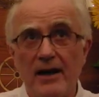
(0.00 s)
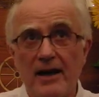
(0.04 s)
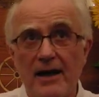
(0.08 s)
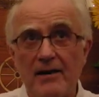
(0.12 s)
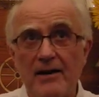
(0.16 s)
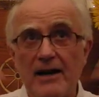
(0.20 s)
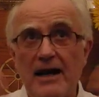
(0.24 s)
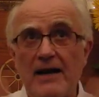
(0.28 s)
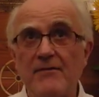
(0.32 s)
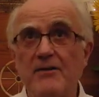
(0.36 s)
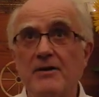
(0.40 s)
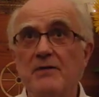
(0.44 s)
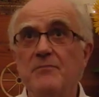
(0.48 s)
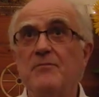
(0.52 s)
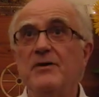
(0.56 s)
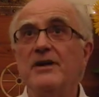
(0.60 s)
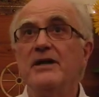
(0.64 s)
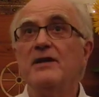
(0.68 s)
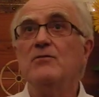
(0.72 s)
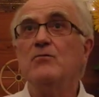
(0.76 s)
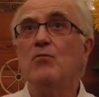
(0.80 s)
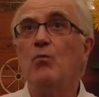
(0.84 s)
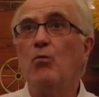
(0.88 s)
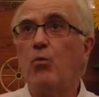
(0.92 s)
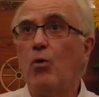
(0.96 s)
having
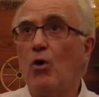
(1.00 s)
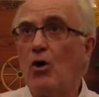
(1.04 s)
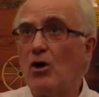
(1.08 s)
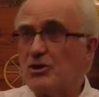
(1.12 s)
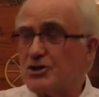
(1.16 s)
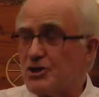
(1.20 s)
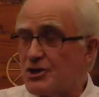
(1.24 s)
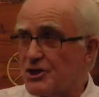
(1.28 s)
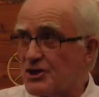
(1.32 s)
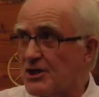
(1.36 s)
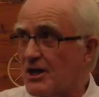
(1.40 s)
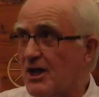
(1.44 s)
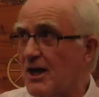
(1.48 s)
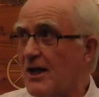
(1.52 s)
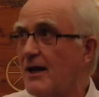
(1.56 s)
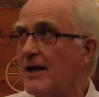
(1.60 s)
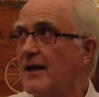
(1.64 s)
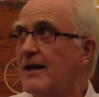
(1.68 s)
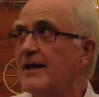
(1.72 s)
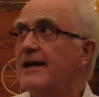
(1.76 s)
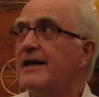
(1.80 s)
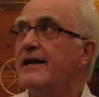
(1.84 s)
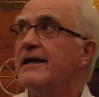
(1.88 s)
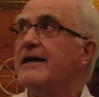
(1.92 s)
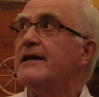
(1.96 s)
been washed
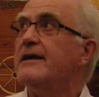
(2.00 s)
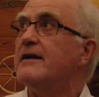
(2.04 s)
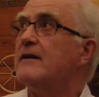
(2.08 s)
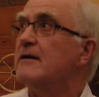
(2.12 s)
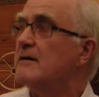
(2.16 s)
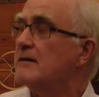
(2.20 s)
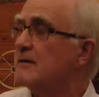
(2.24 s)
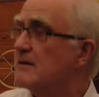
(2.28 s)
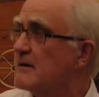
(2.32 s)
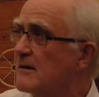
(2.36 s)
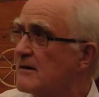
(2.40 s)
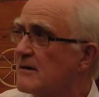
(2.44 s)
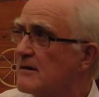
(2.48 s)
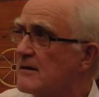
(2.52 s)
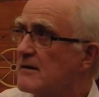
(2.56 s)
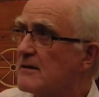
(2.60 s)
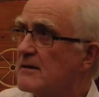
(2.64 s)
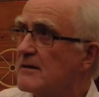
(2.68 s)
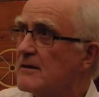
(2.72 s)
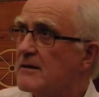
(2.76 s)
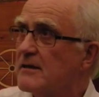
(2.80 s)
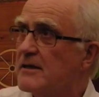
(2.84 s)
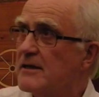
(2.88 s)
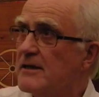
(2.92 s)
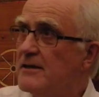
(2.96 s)
clean
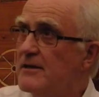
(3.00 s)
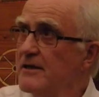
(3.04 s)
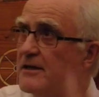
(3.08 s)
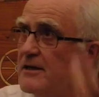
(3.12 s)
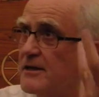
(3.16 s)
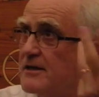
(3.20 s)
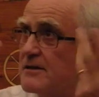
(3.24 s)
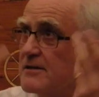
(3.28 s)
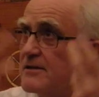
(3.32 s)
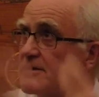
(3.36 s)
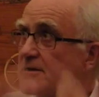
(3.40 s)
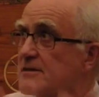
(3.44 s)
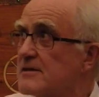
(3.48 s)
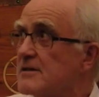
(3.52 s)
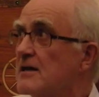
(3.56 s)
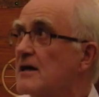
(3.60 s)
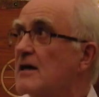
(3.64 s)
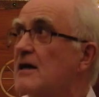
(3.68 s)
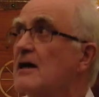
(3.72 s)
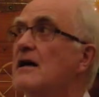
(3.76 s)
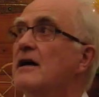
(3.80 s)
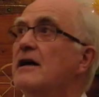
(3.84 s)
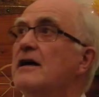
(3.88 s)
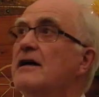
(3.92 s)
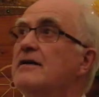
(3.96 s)
in the
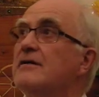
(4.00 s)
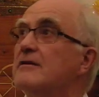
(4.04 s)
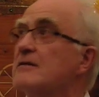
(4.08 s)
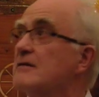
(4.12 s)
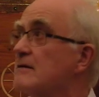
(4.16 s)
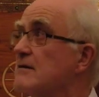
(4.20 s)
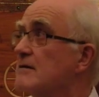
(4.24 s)
inside.